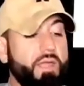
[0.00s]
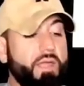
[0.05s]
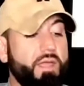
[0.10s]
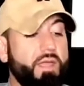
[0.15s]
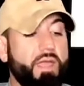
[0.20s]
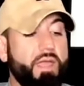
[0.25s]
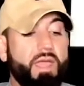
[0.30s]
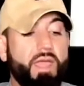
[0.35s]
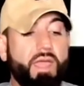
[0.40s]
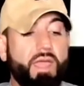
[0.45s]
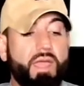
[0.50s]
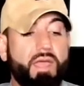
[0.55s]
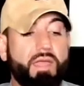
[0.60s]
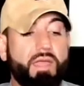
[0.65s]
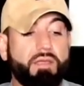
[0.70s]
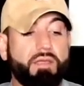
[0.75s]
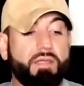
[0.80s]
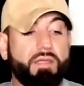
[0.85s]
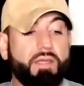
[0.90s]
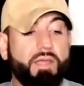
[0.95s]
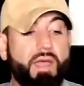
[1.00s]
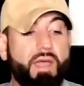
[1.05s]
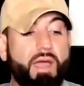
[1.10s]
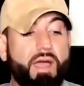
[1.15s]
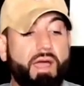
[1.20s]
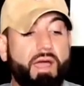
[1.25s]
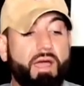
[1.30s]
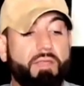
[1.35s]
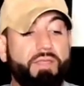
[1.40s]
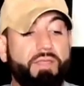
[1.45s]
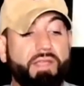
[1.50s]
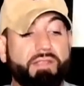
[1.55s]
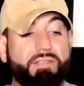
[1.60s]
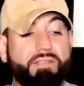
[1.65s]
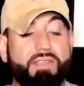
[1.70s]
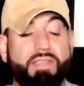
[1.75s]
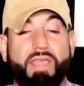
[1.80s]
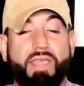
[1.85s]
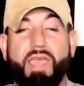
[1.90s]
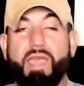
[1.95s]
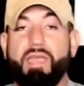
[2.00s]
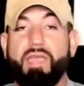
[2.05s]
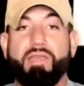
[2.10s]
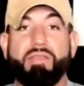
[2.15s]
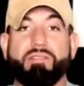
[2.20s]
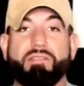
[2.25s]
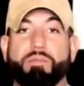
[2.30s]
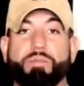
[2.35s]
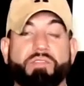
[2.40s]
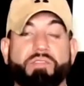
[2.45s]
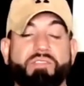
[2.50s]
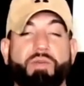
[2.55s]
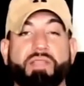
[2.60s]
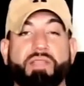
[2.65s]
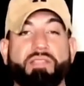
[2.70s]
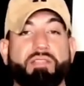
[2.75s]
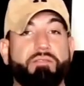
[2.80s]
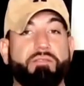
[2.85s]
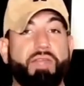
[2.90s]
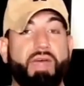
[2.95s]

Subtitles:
And I think today is a perspective